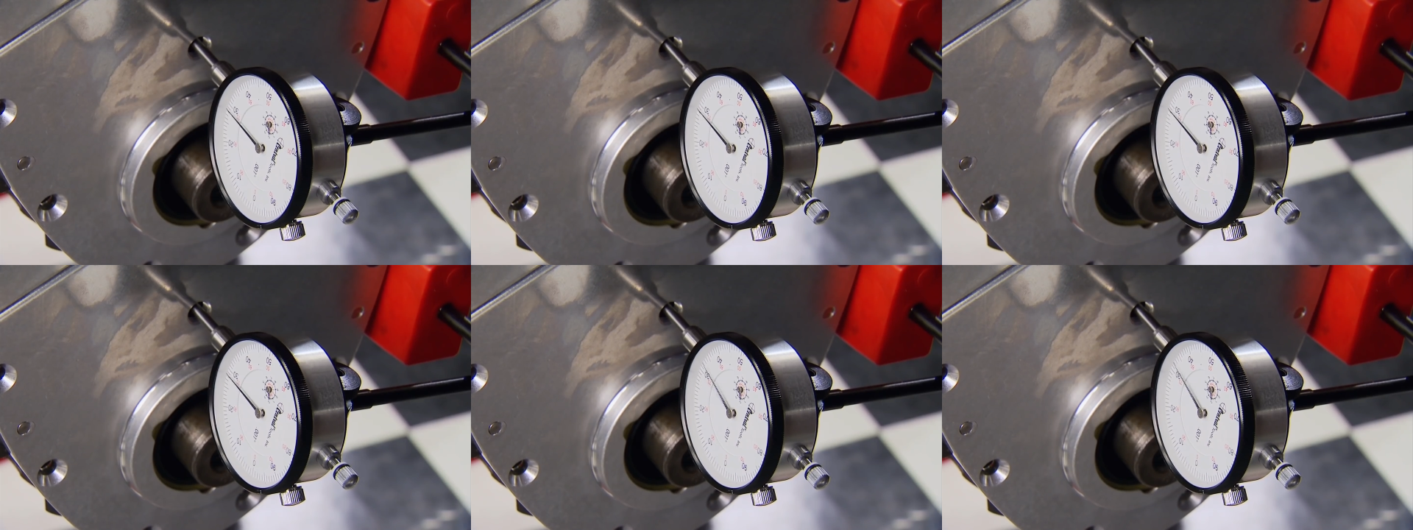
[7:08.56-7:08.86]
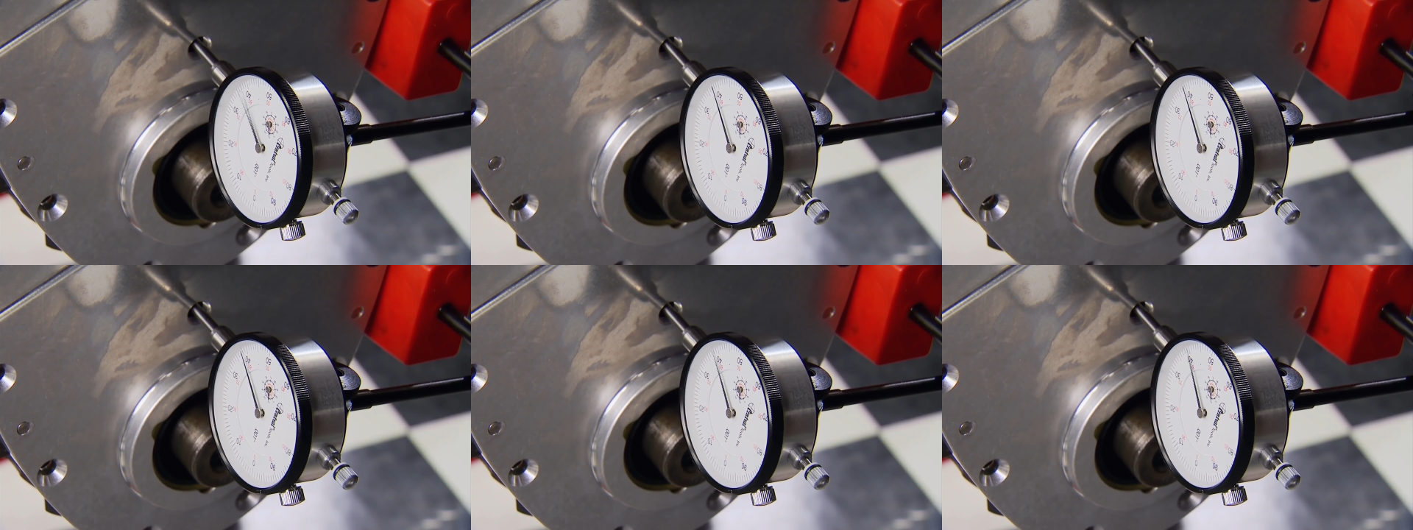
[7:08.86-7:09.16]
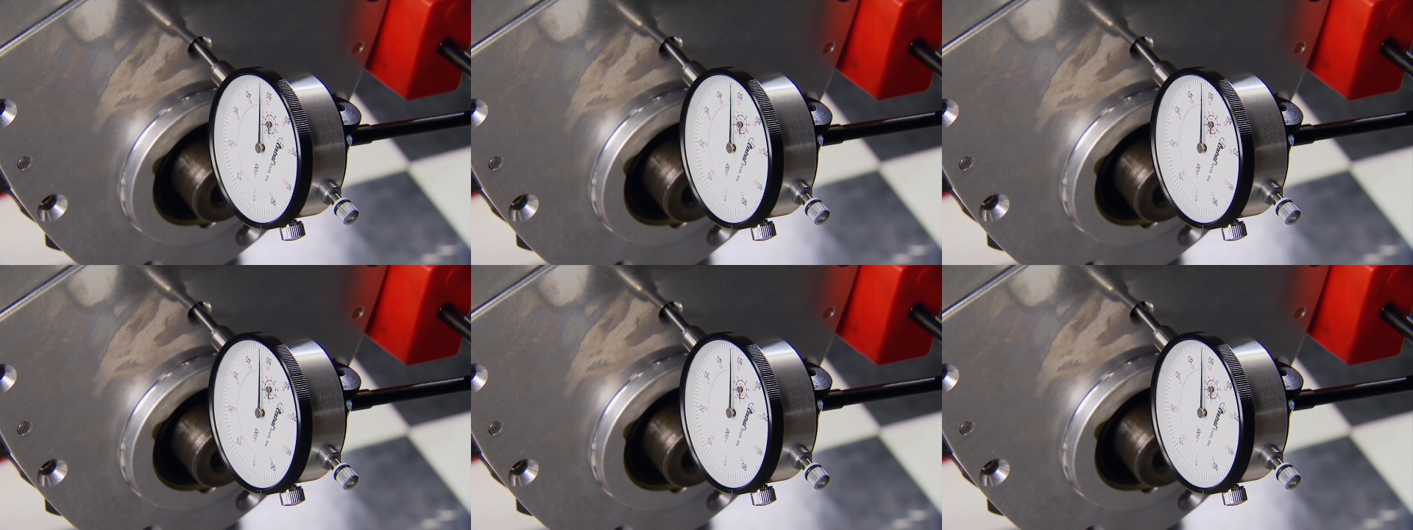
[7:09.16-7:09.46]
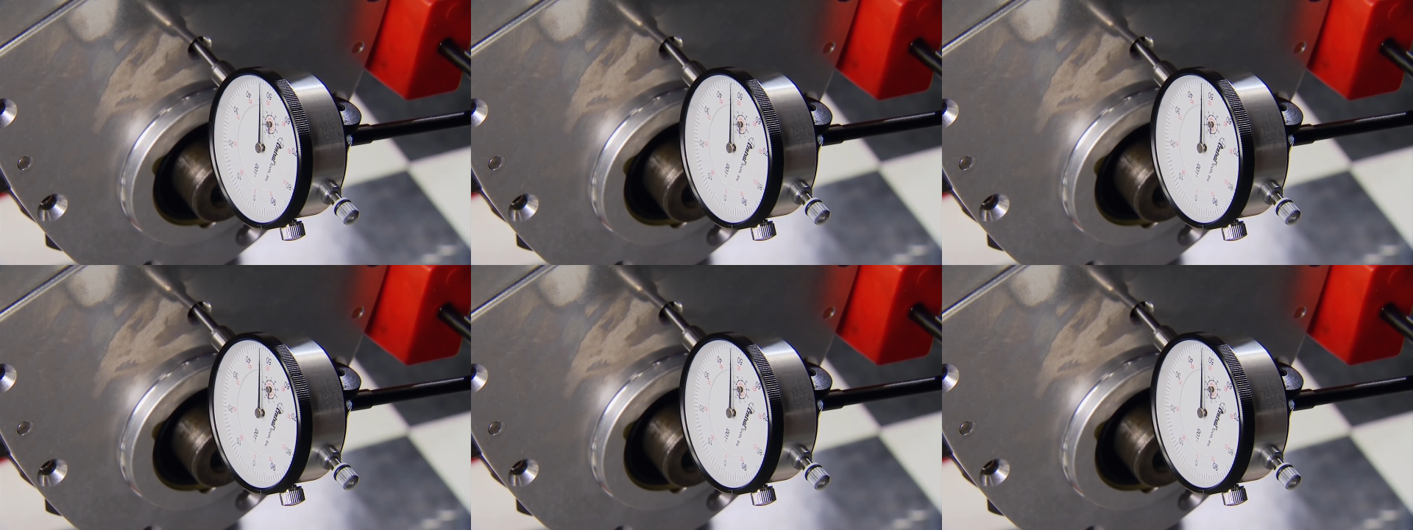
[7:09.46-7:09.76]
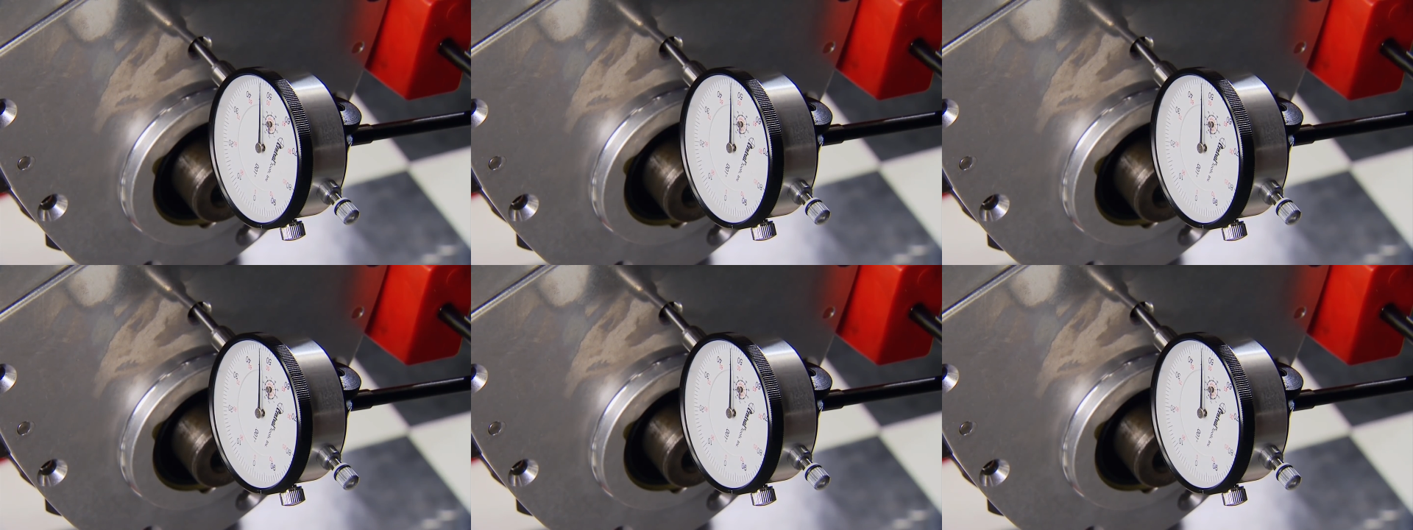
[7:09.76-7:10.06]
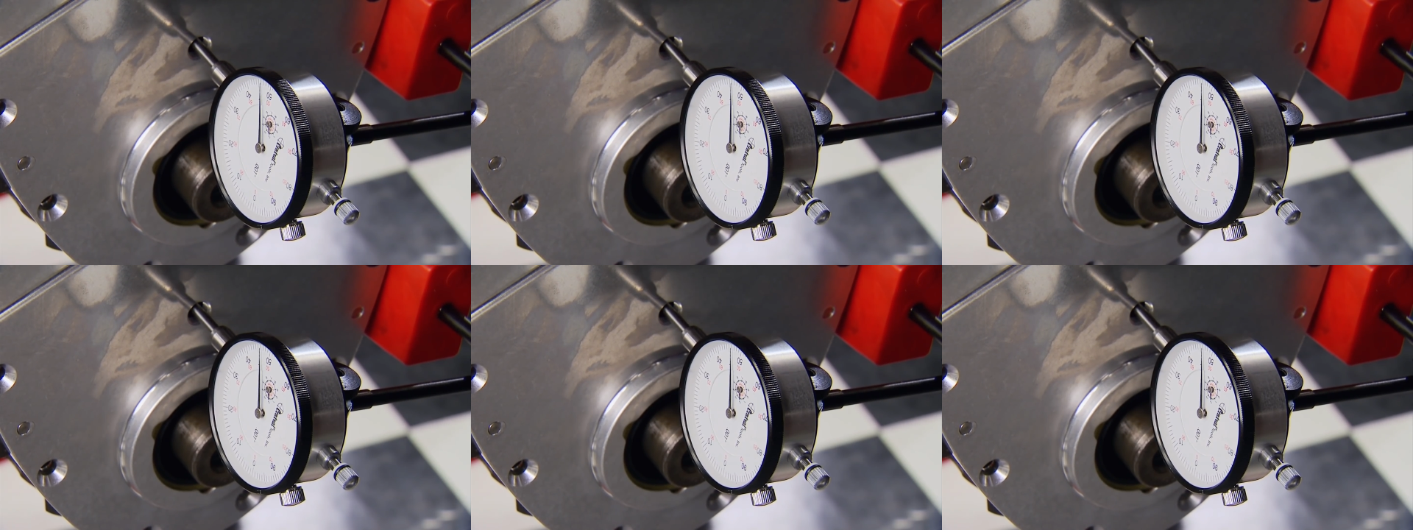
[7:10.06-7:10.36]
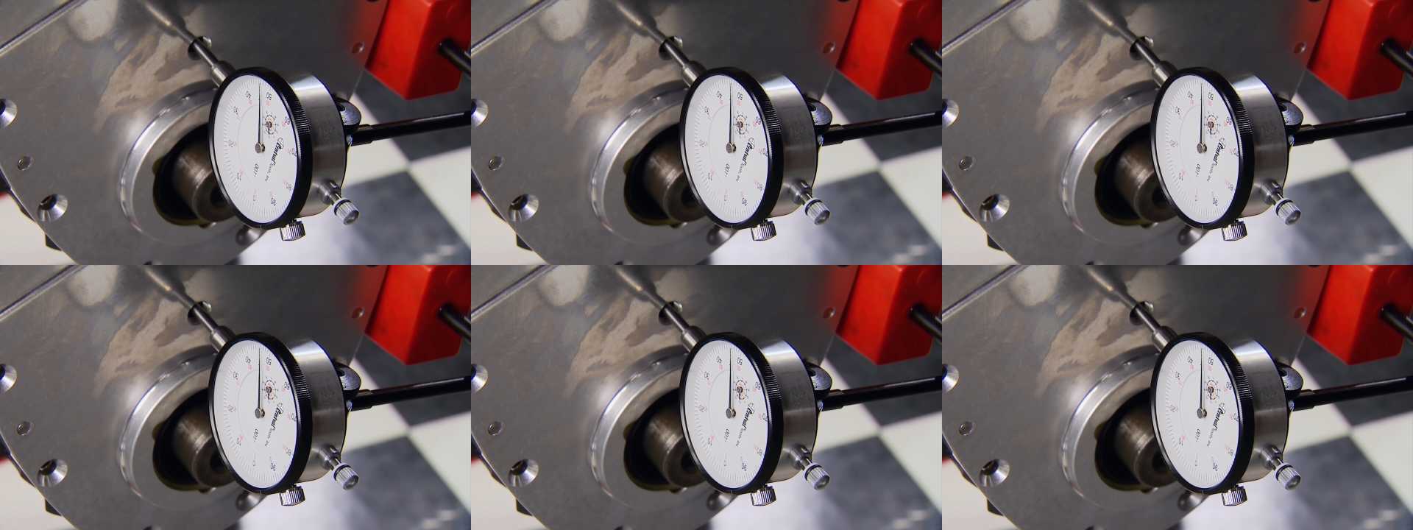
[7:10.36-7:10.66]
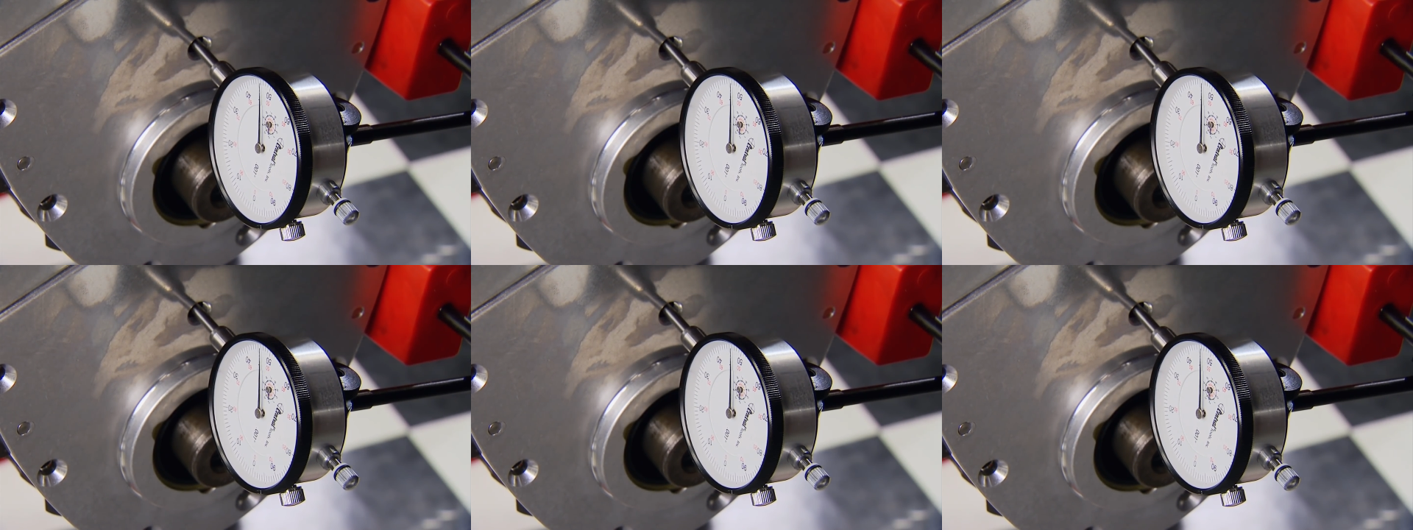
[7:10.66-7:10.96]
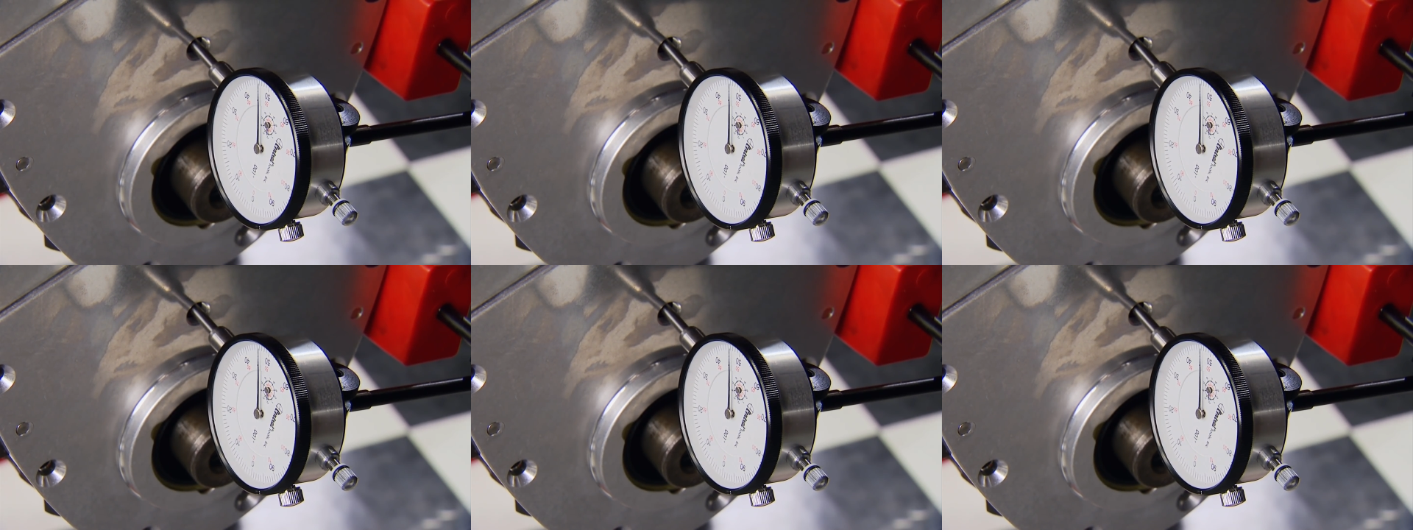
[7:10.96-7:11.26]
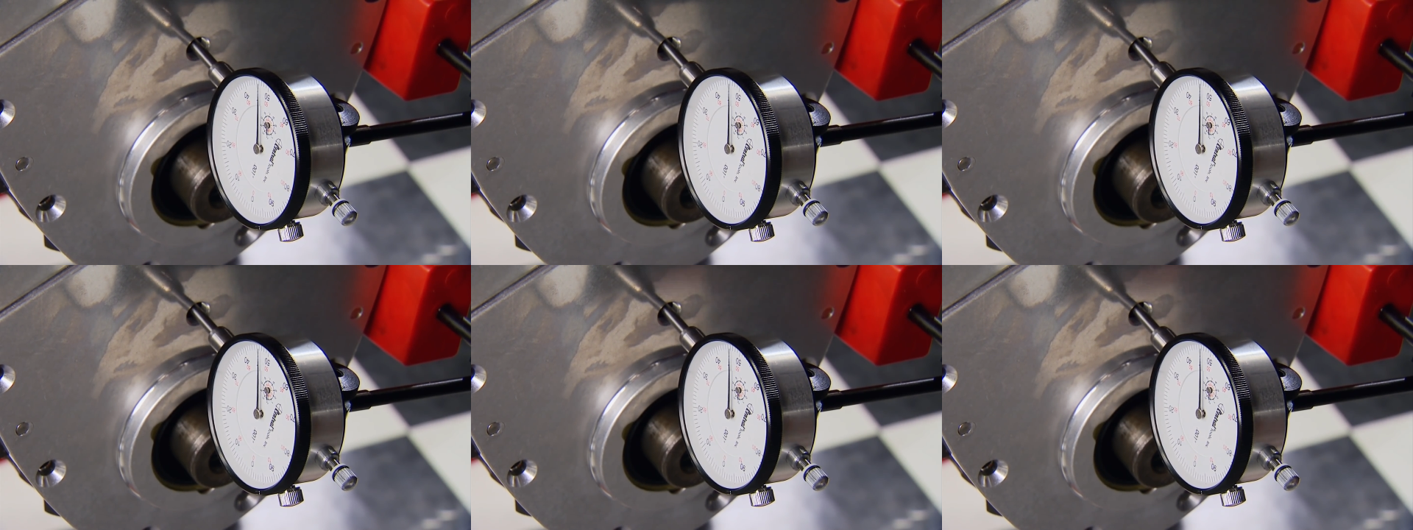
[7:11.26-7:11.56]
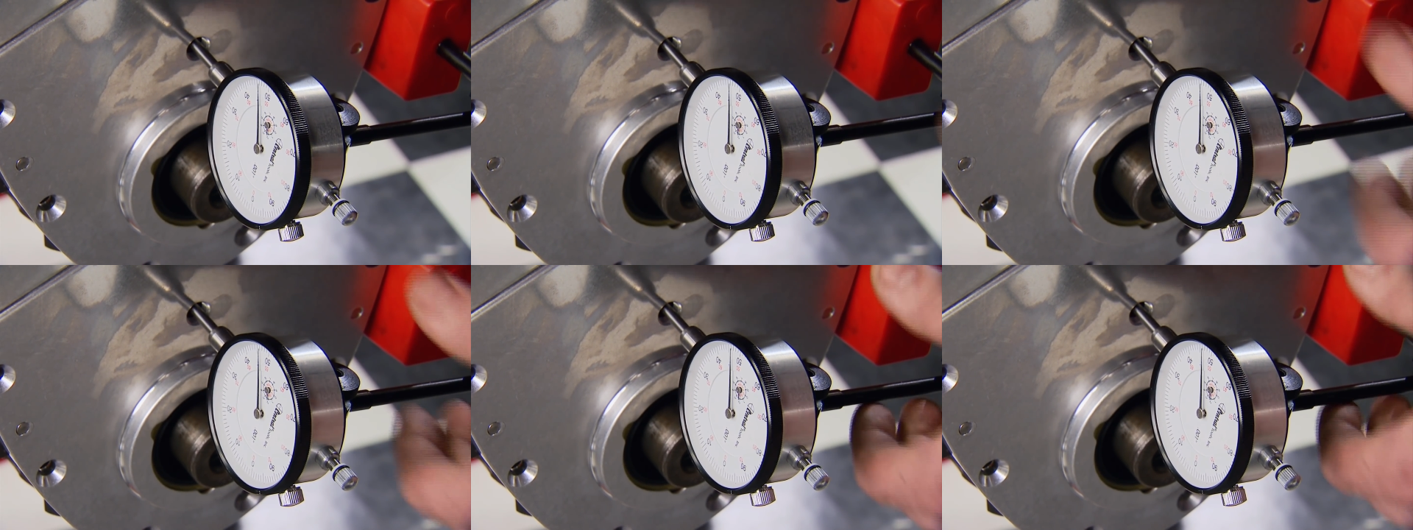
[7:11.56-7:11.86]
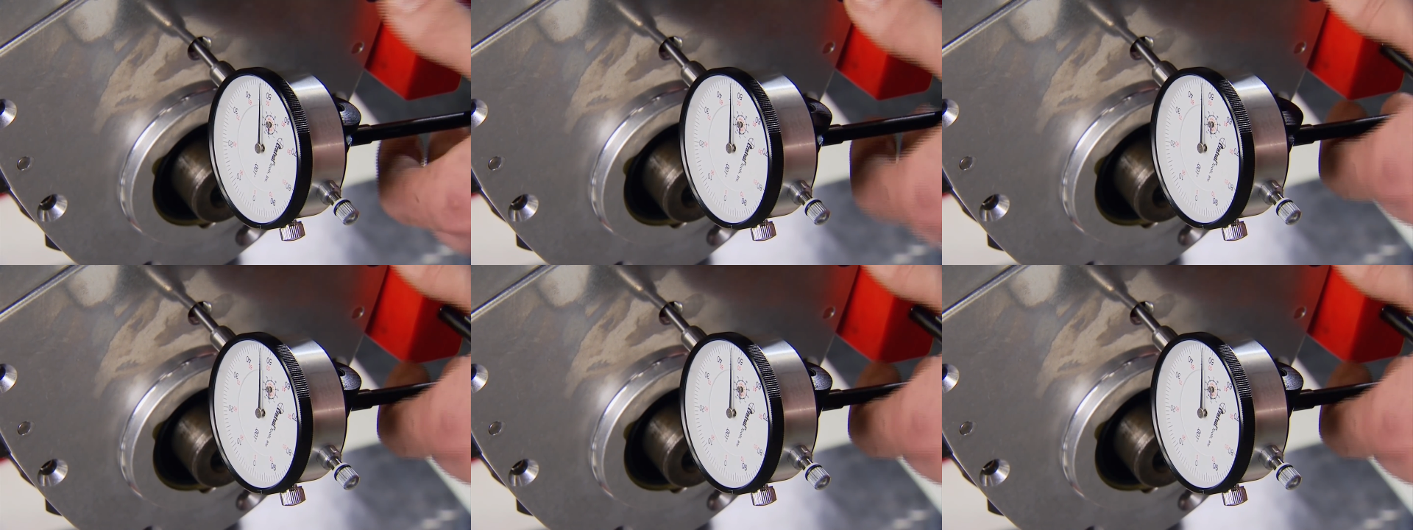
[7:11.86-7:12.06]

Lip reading: [unreadable: no face in view]